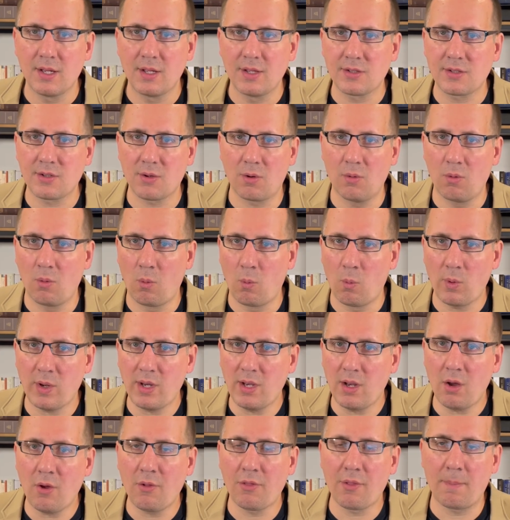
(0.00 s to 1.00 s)
So we
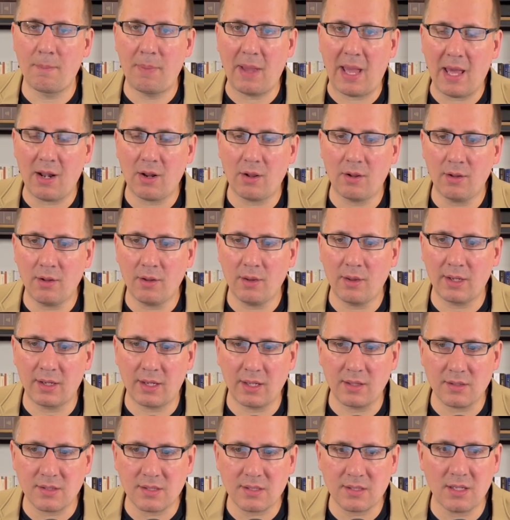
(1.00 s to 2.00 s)
know the battle
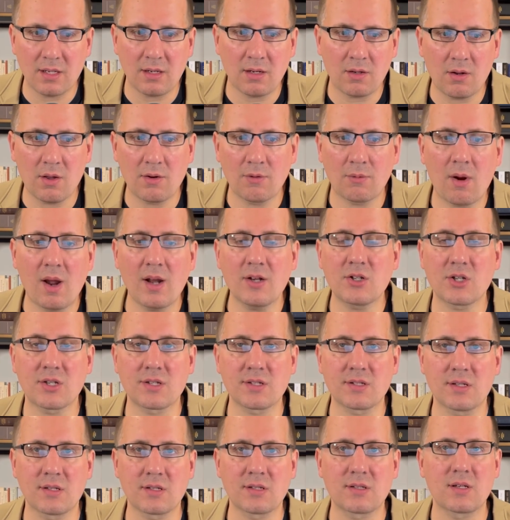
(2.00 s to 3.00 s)
against sin and
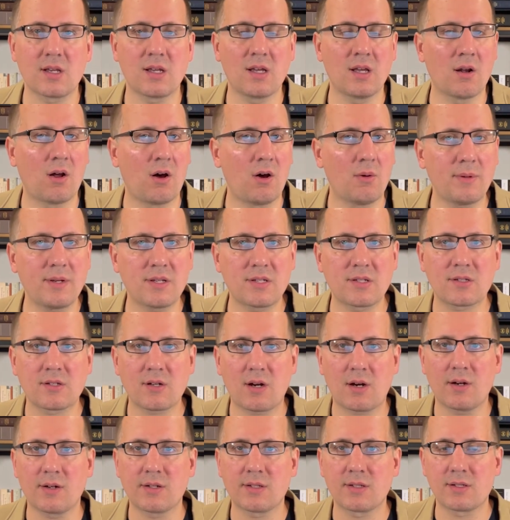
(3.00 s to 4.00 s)
unrighteousness, it always
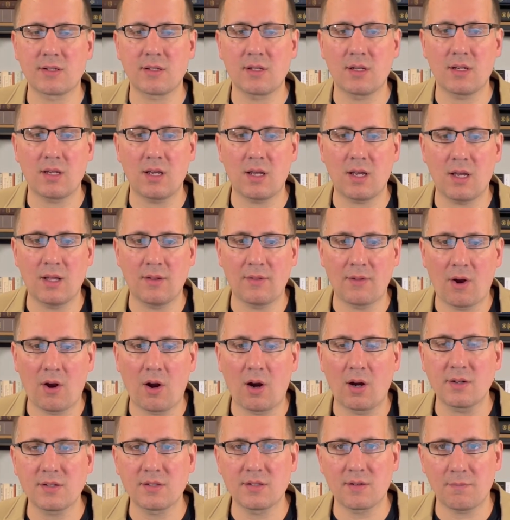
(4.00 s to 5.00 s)
starts in the
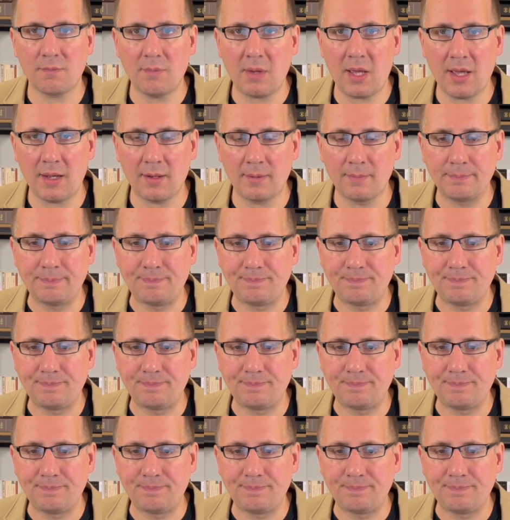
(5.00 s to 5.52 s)
hearts of men.